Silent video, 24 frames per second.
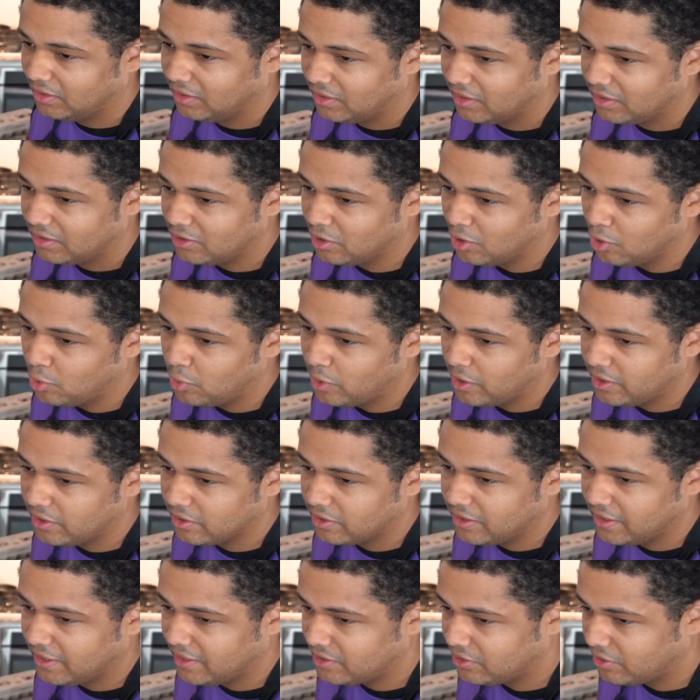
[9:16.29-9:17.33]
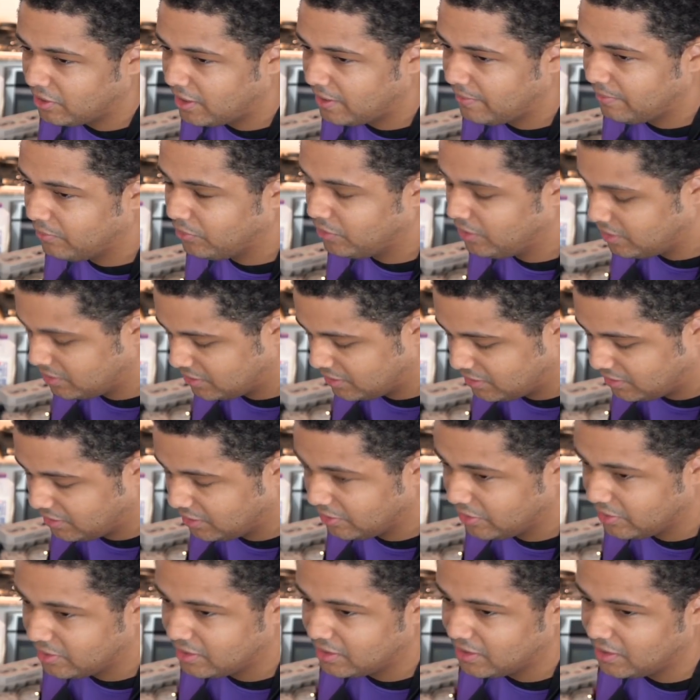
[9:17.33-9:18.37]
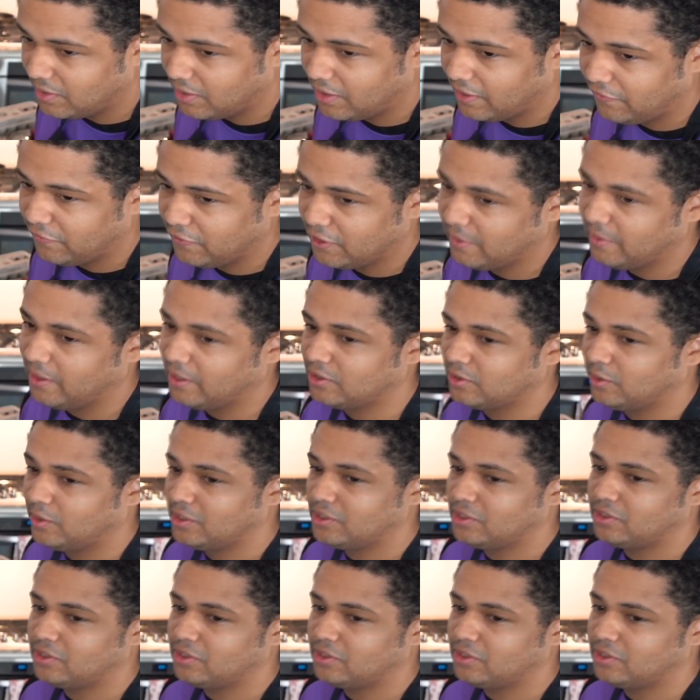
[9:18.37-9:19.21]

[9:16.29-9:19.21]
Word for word: Don't quit your day job. Well, here's the deal. This is how I feel about Twitch.